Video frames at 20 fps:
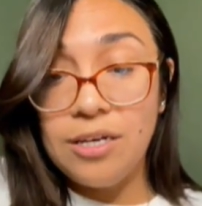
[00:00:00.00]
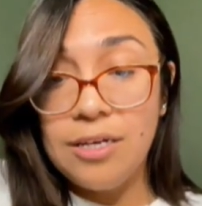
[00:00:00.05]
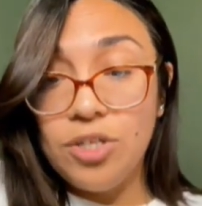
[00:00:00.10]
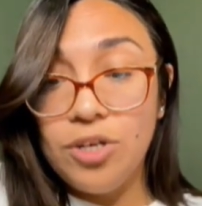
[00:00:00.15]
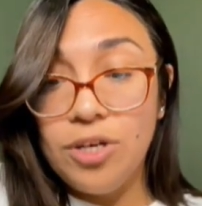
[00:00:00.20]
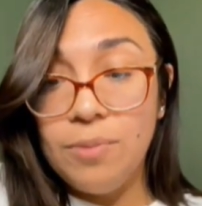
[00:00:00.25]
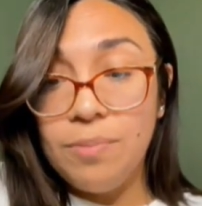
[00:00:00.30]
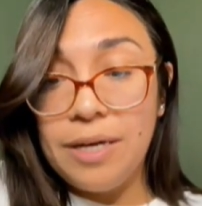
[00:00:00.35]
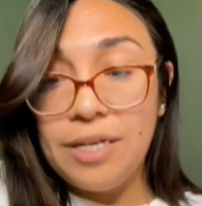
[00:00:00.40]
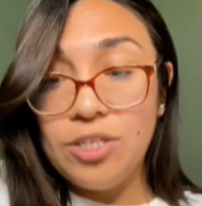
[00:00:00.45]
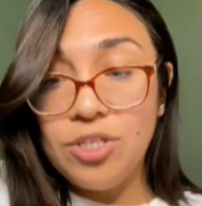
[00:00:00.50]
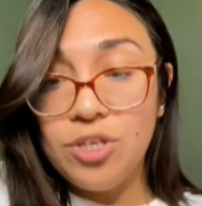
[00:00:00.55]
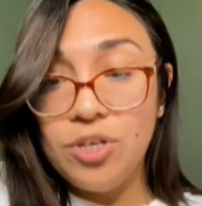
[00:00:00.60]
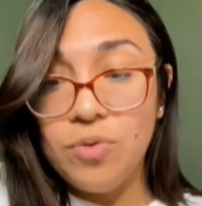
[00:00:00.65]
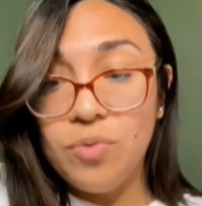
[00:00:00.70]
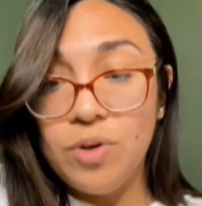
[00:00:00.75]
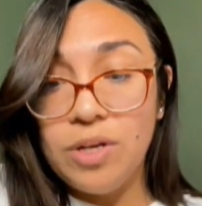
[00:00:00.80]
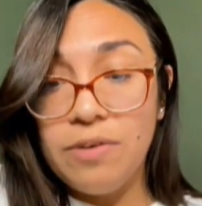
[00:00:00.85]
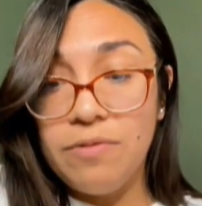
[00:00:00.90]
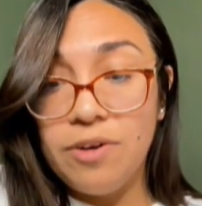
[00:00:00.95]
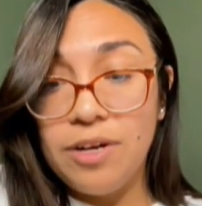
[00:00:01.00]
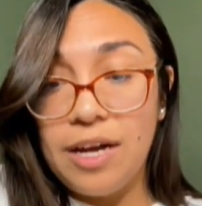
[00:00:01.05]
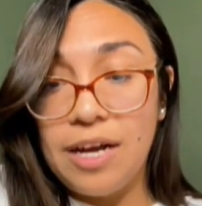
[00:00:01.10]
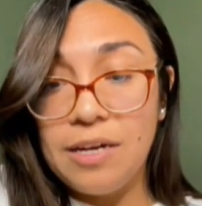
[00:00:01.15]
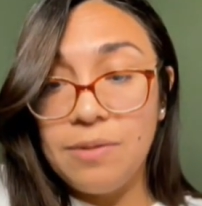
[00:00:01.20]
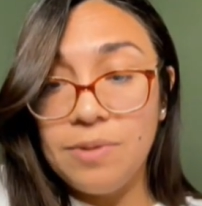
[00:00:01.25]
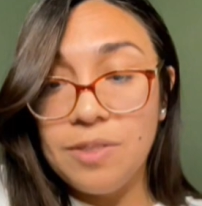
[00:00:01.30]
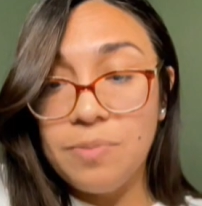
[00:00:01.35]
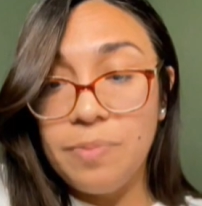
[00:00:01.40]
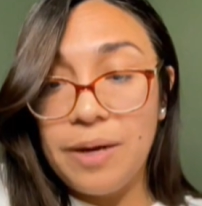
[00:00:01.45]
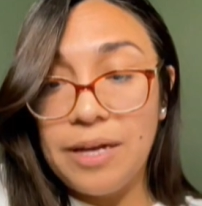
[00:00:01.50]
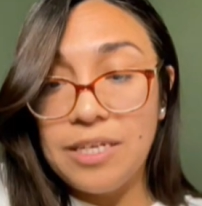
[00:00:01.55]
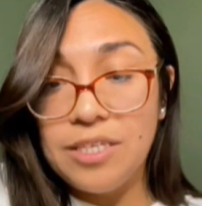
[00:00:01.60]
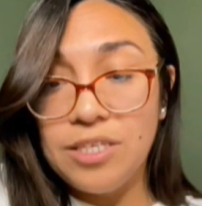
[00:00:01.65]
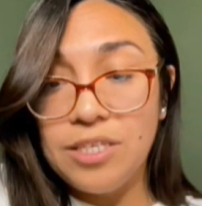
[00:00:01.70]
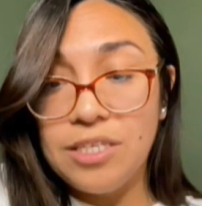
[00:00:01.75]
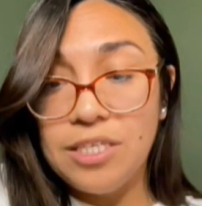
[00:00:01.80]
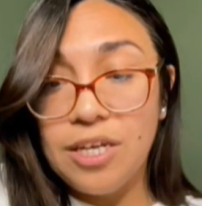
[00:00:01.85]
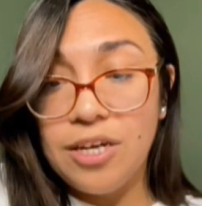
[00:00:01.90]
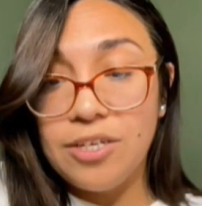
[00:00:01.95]
During my turn, whenever an item is banished,
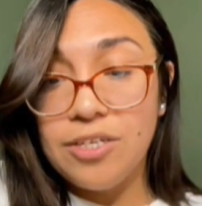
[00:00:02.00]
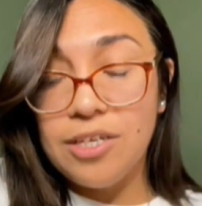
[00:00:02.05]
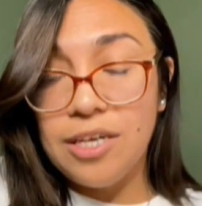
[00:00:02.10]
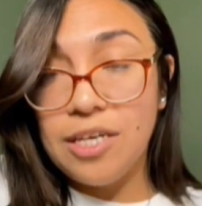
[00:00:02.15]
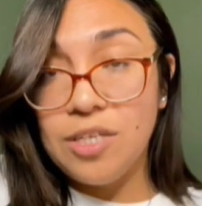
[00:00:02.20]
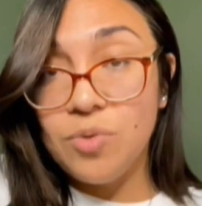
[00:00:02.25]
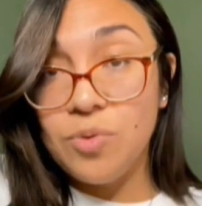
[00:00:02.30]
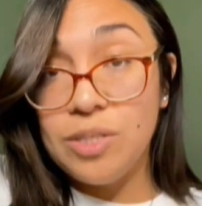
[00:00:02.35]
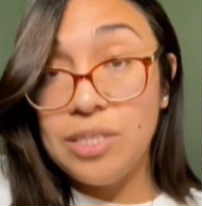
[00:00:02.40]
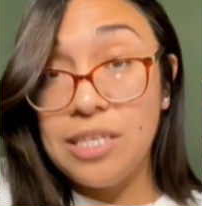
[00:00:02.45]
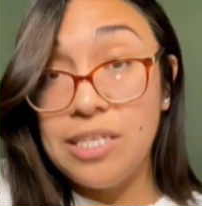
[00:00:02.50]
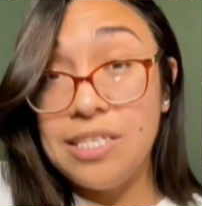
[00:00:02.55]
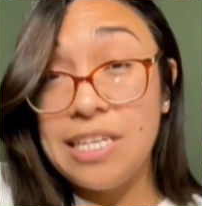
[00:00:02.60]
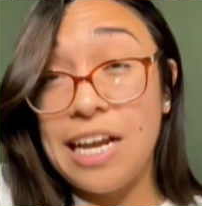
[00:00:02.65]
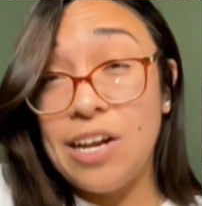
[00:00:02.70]
this character gains resist.